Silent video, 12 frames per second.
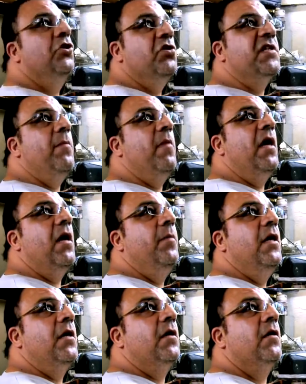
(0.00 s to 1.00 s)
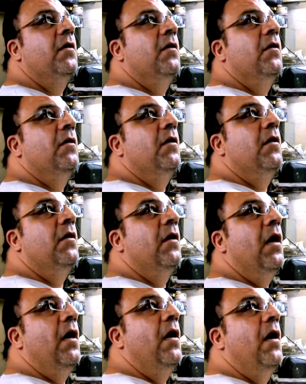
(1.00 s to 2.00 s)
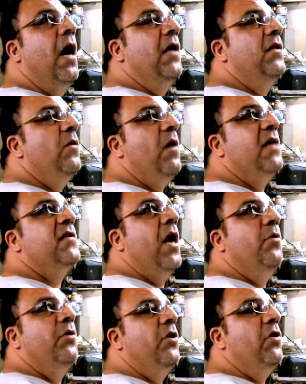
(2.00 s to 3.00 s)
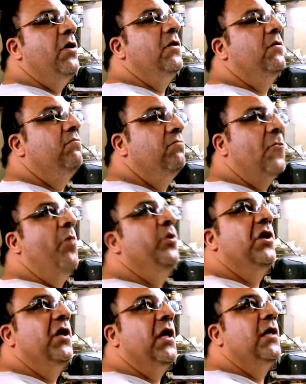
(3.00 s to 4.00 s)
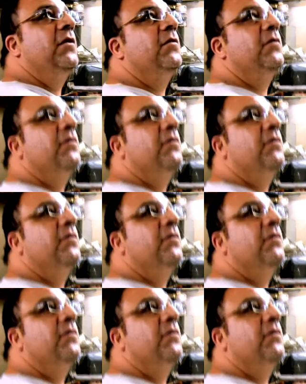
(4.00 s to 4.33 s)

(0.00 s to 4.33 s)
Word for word: You know some Arabic? Not so much. Otherwise, how are we gonna communicate?